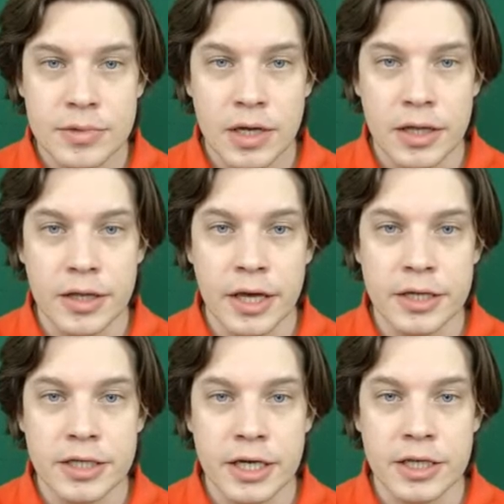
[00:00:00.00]
They
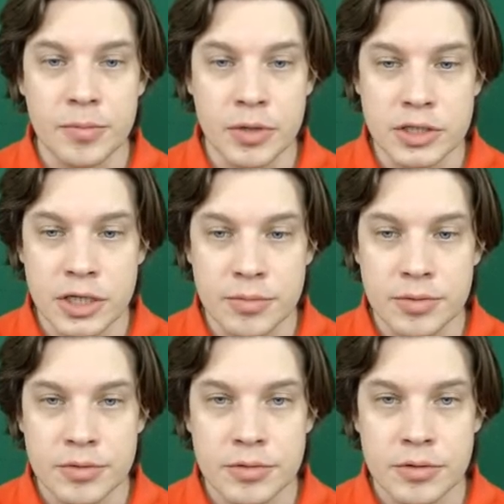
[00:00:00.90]
attack the bishop,
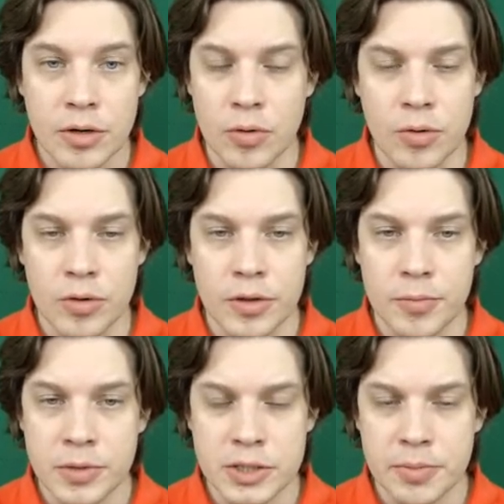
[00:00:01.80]
or the
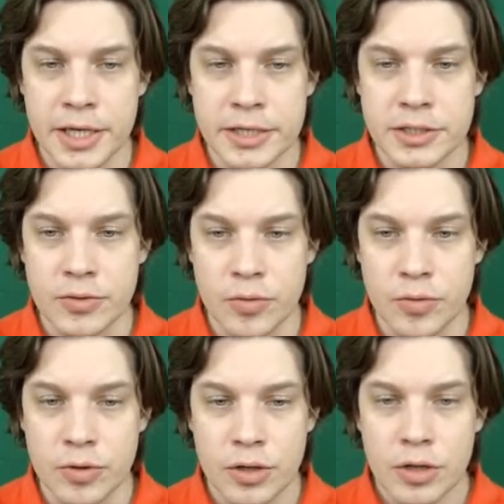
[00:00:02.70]
bishop attacks the
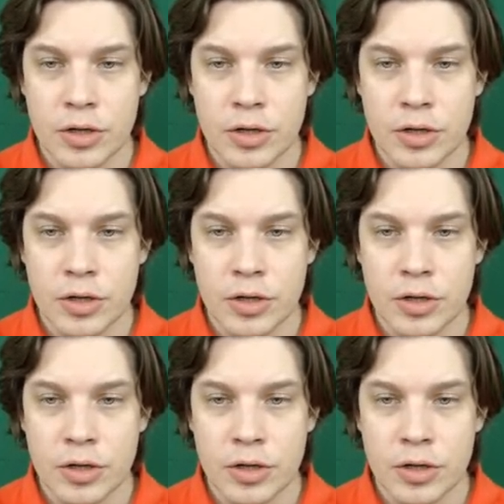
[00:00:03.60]
rook.